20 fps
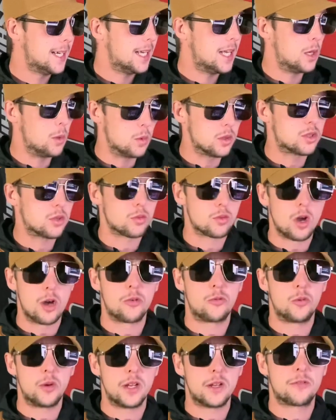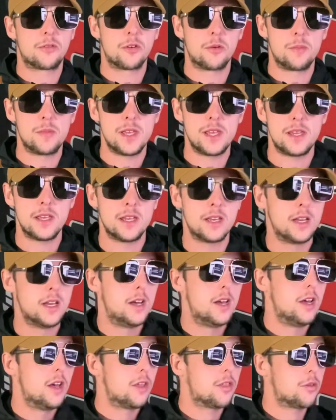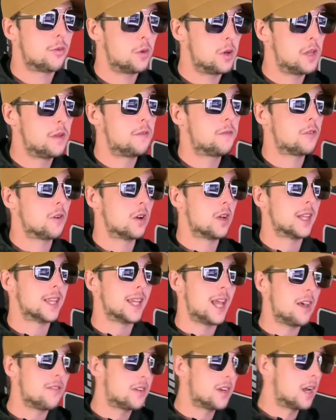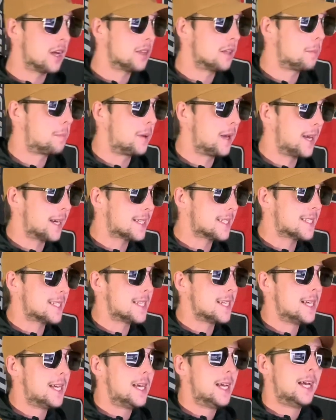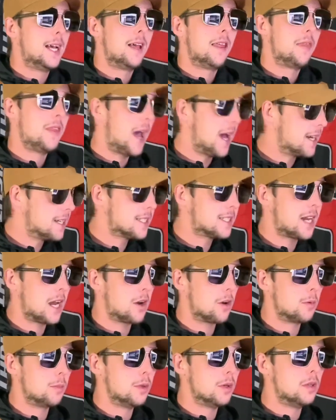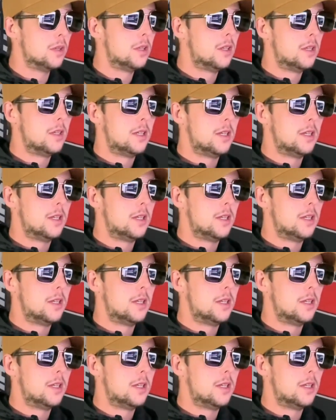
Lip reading: it was a rough week for me. 3 for 11 on the picks. That is terrible.